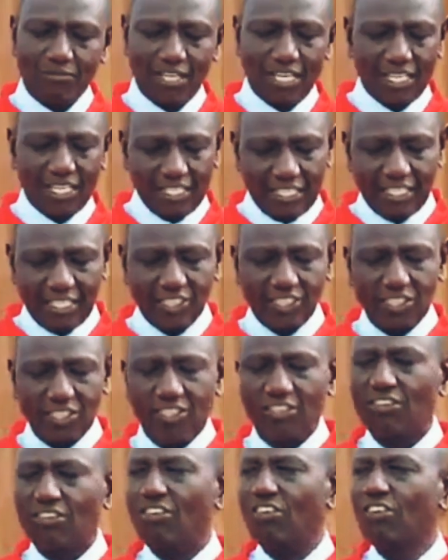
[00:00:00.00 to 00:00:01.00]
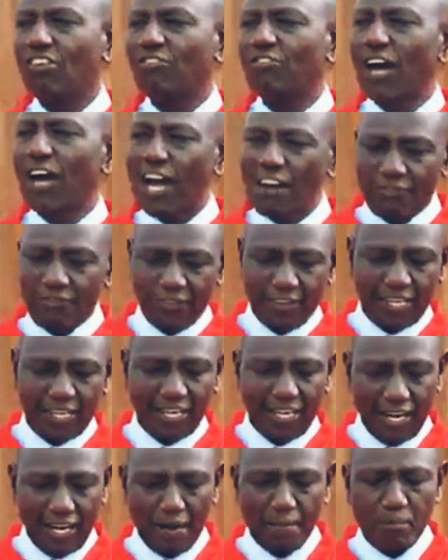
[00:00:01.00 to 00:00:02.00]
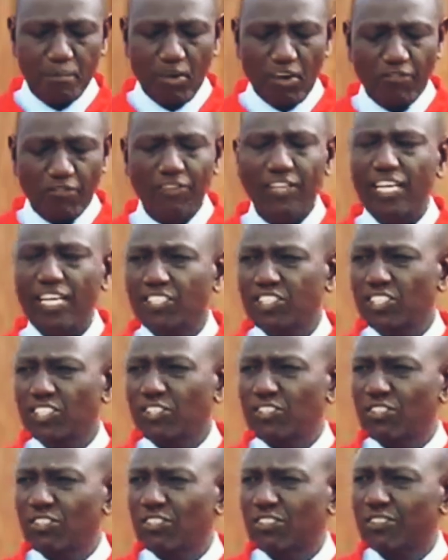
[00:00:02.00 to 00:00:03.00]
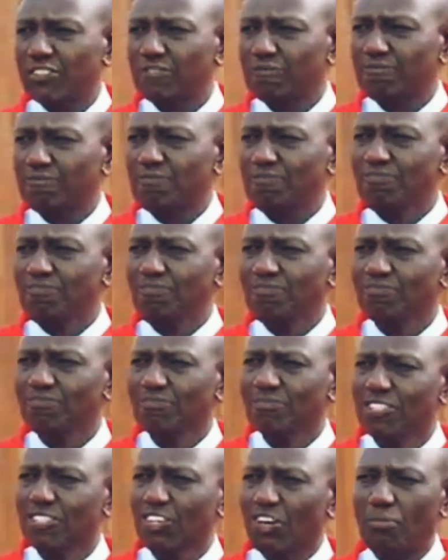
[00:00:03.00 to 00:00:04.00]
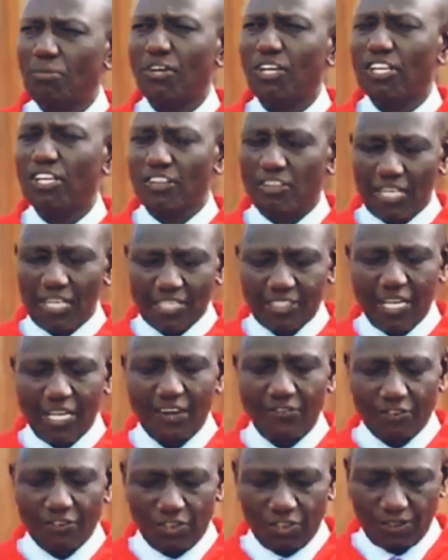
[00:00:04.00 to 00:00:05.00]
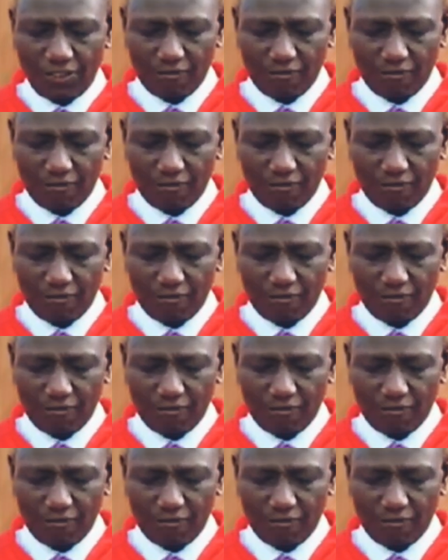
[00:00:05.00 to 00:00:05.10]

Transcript: edition of Africa Cup of Nations, commonly known as AFCON.